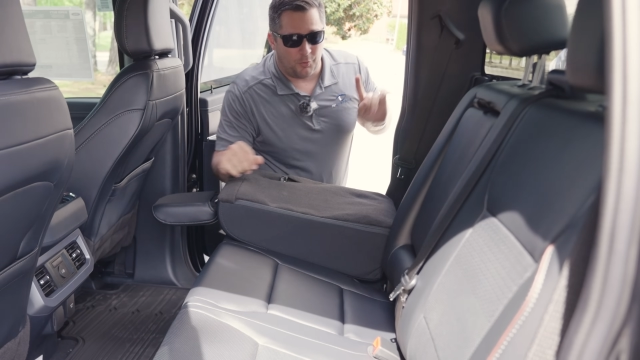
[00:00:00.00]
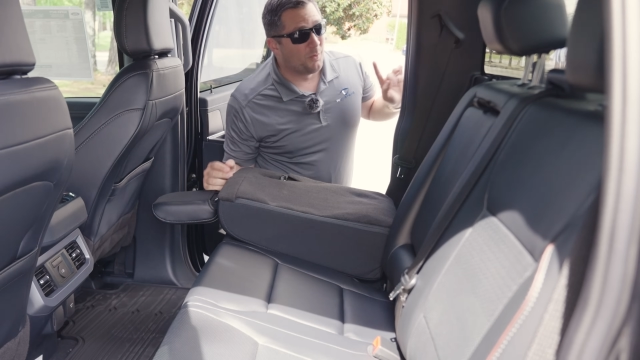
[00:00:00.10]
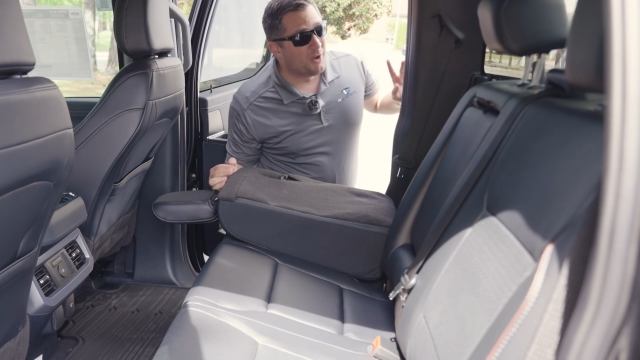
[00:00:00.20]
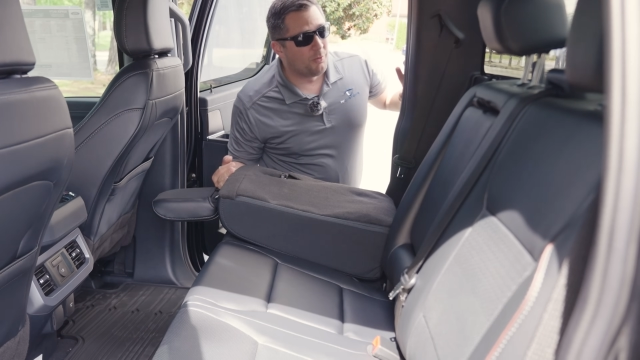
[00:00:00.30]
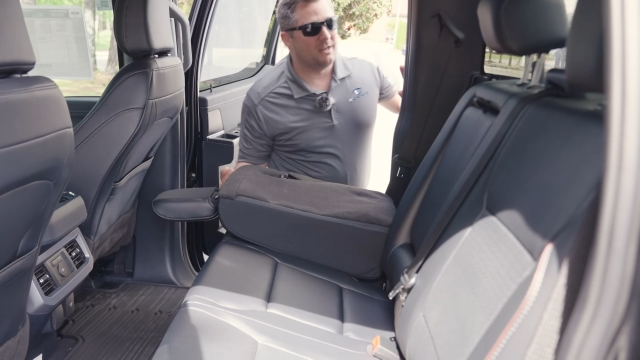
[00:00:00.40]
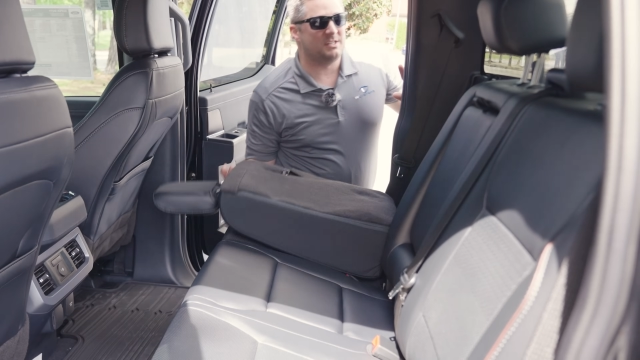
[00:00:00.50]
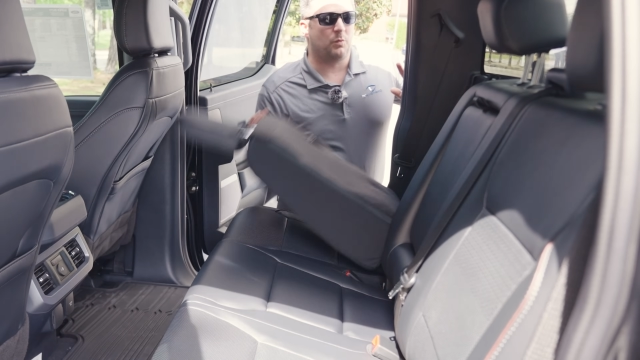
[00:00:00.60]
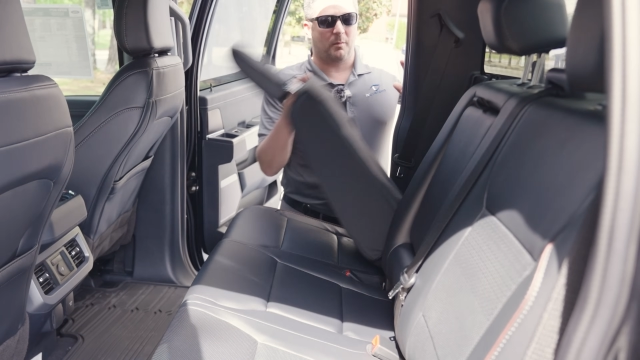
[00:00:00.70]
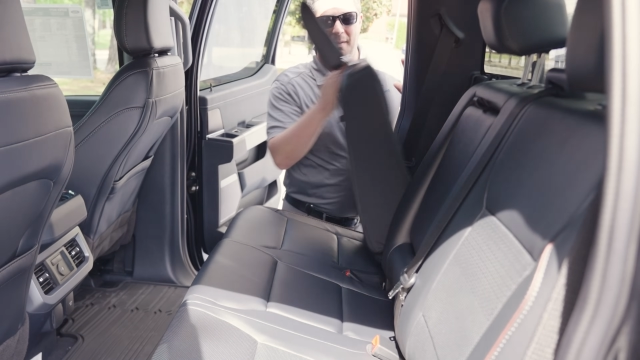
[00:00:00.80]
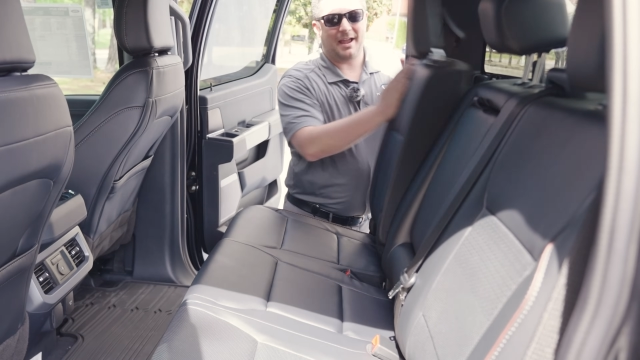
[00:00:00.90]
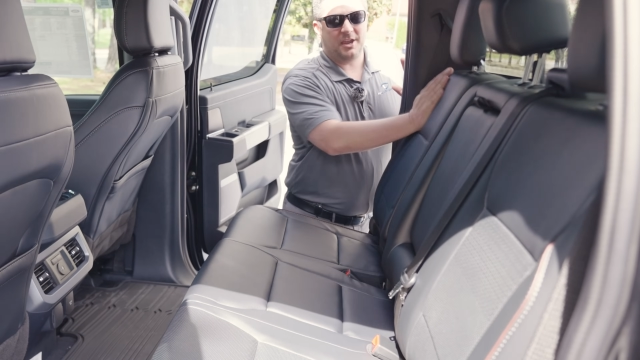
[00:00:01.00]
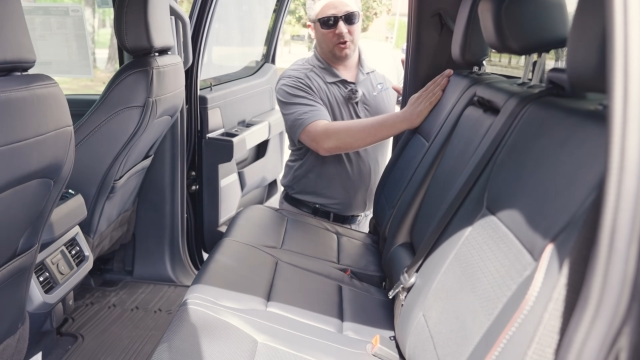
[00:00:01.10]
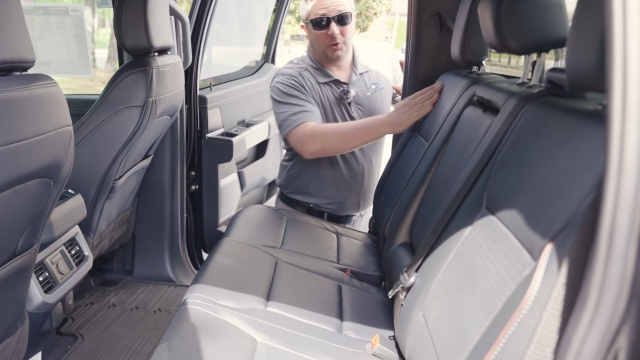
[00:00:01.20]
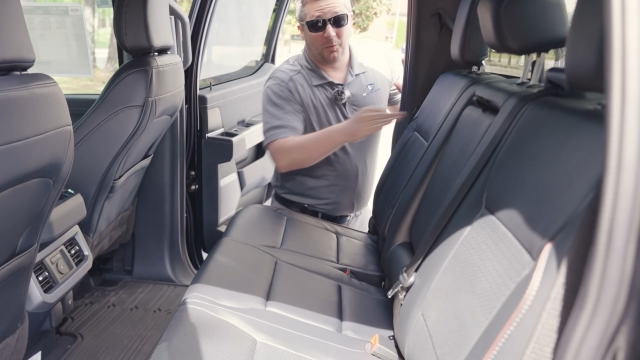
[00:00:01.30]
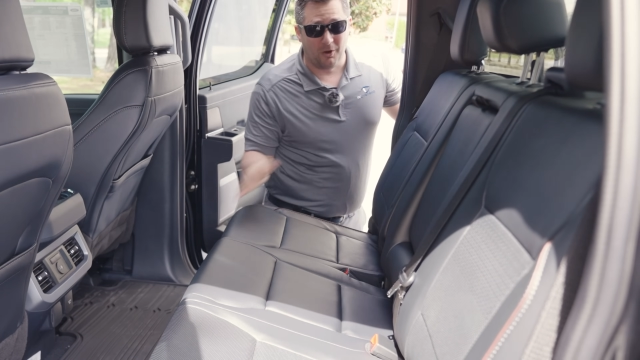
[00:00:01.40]
the real reason we're back here.
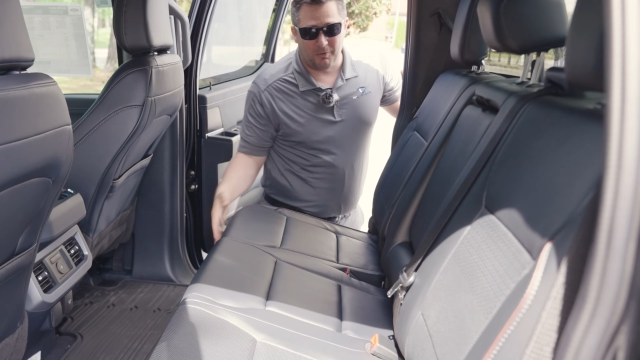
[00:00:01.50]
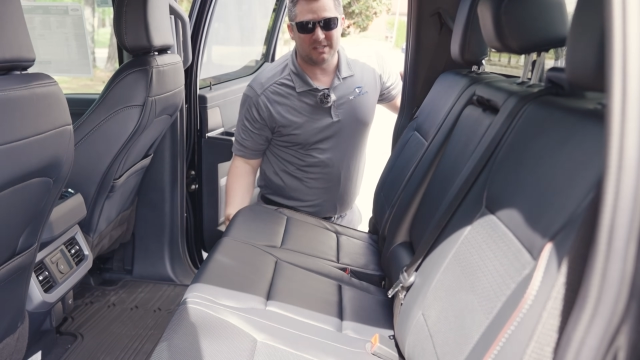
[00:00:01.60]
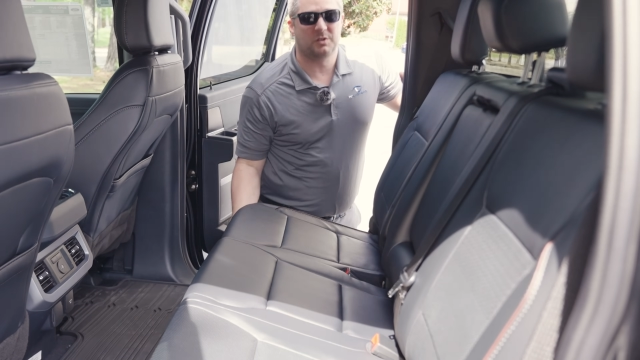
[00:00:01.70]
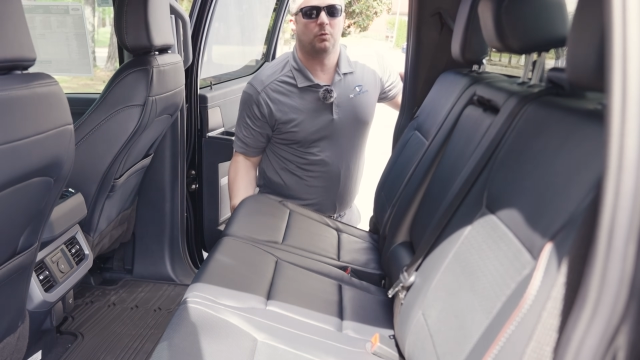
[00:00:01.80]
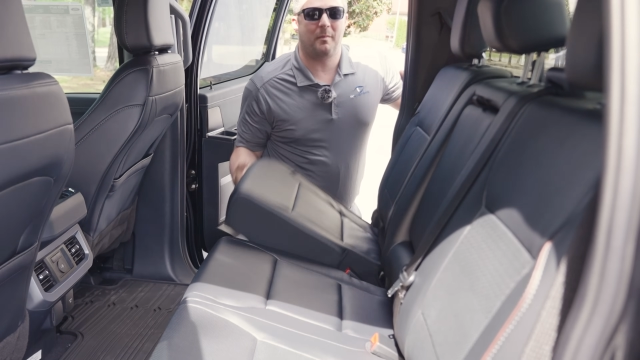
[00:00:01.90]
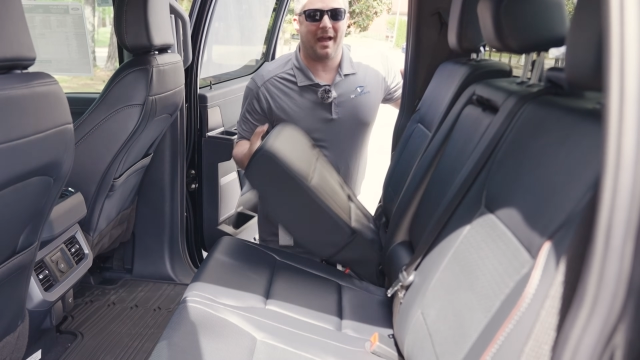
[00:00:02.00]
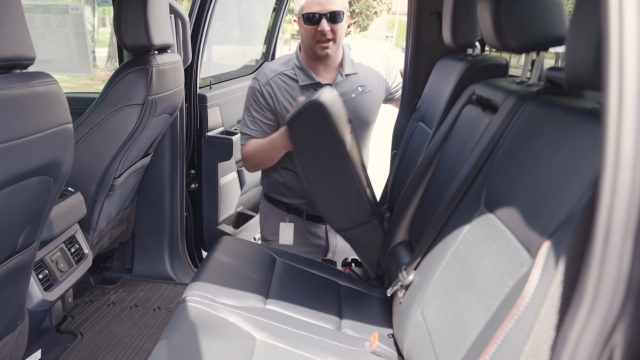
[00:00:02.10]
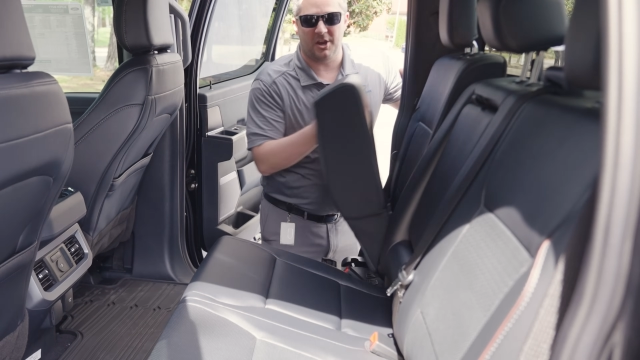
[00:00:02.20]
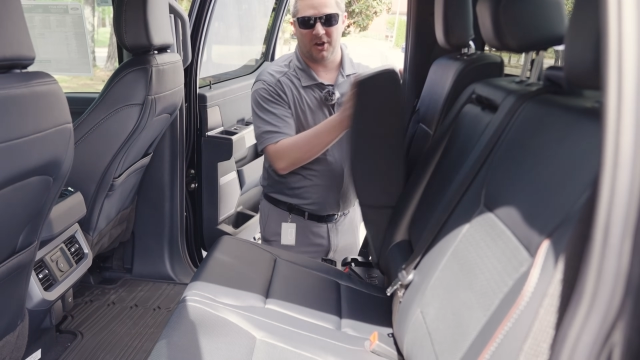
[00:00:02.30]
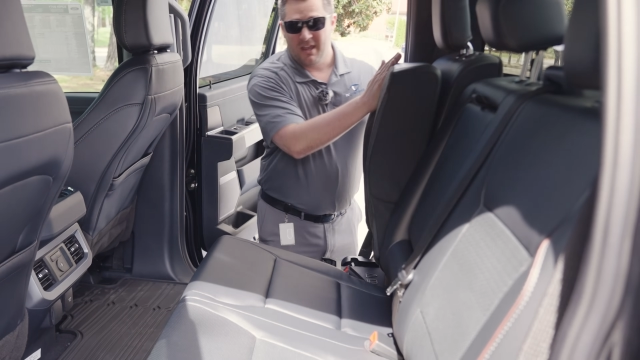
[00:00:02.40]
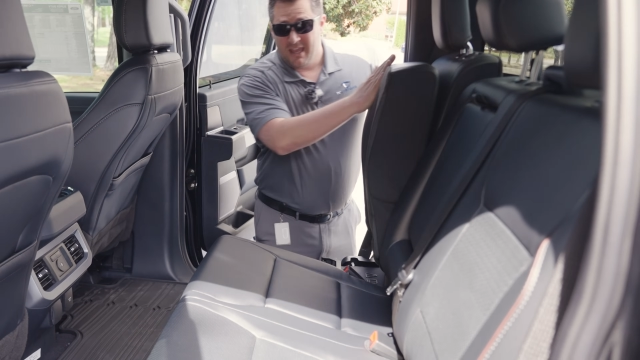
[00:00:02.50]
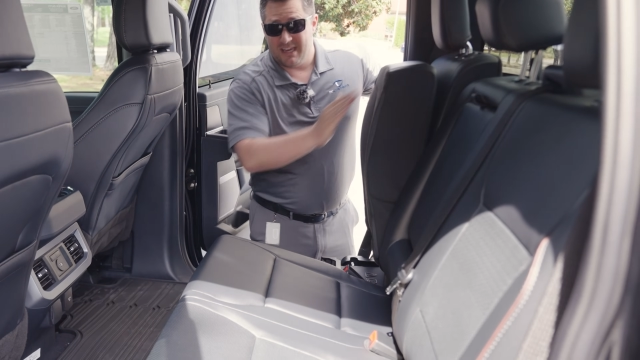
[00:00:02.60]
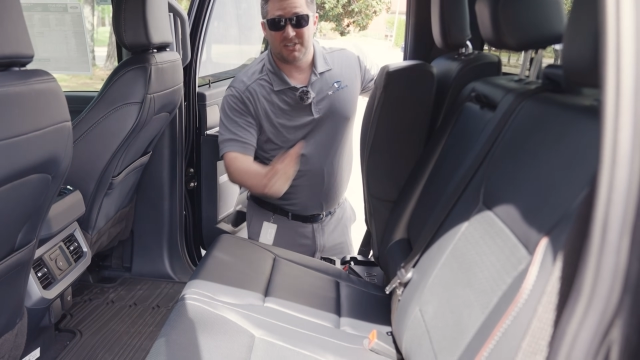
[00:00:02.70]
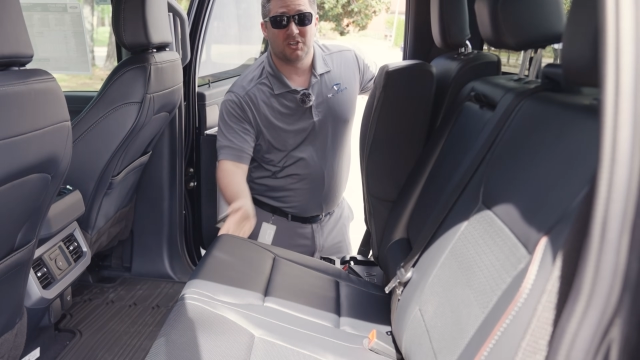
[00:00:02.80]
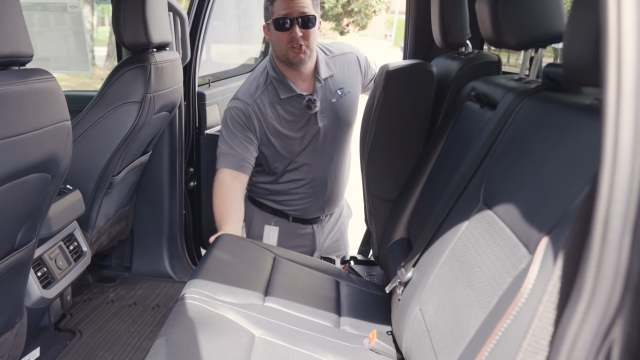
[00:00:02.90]
The real reason we're back here
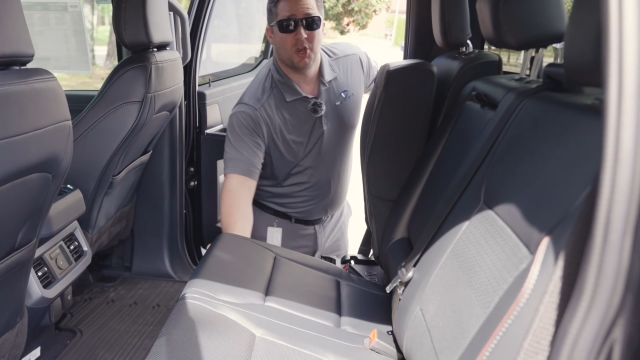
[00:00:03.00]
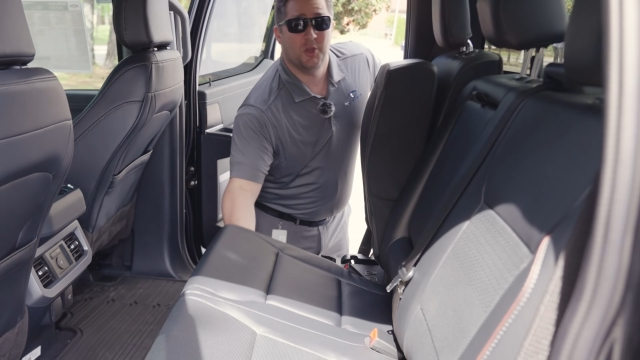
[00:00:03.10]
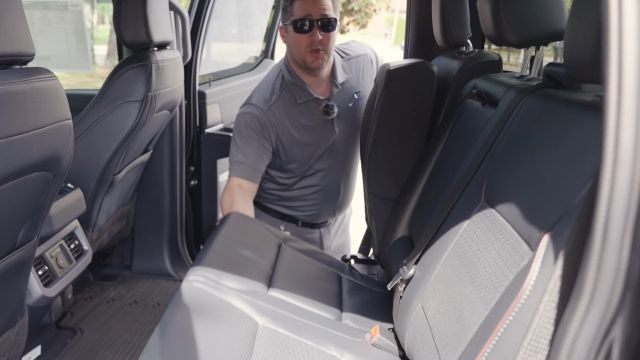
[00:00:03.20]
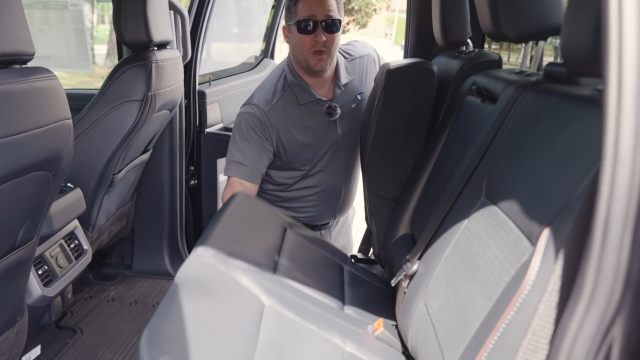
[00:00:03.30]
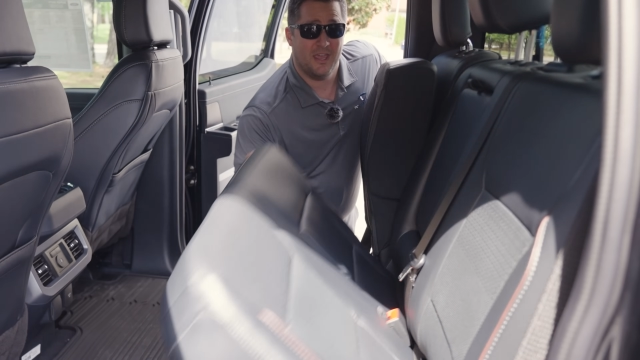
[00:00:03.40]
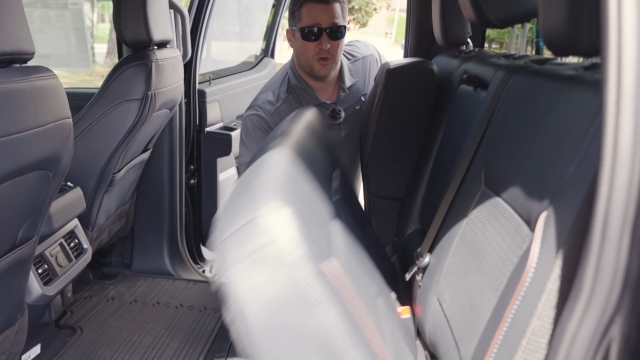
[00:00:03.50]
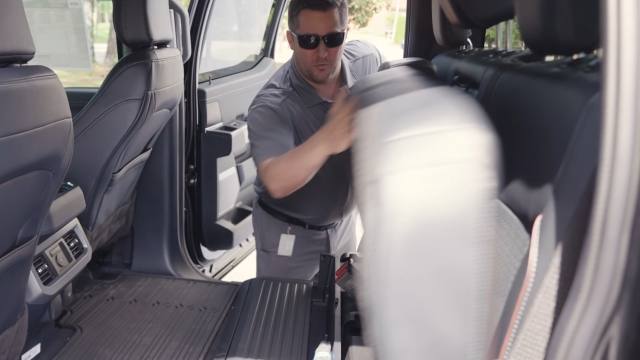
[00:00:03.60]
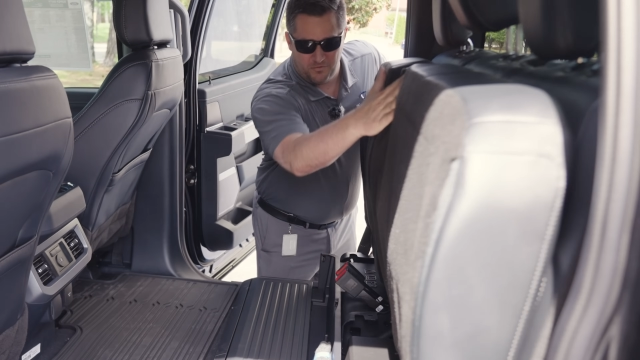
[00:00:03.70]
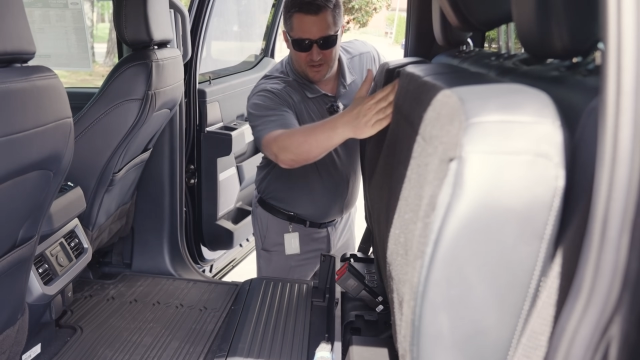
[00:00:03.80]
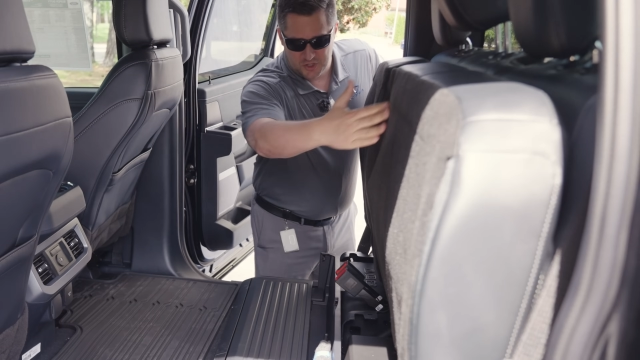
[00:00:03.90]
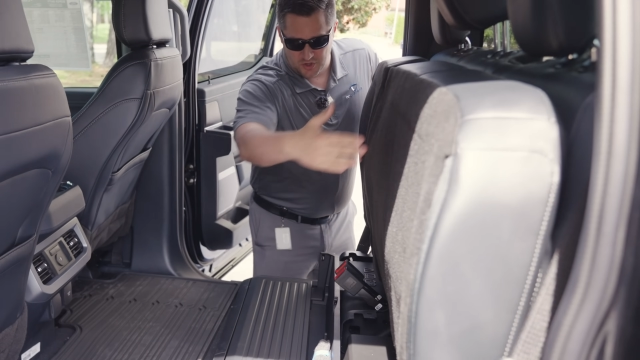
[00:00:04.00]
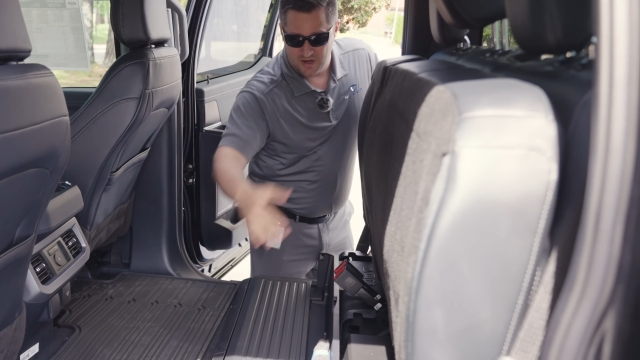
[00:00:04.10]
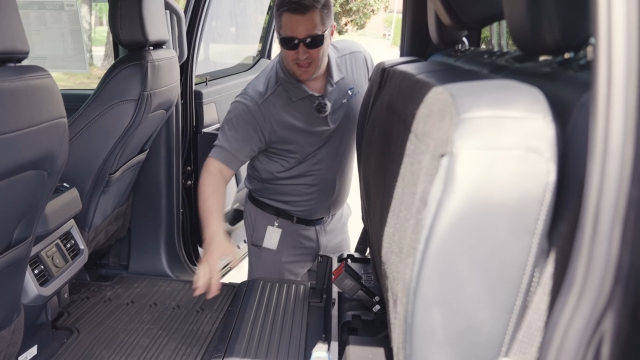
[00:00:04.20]
is to show you a cool feature,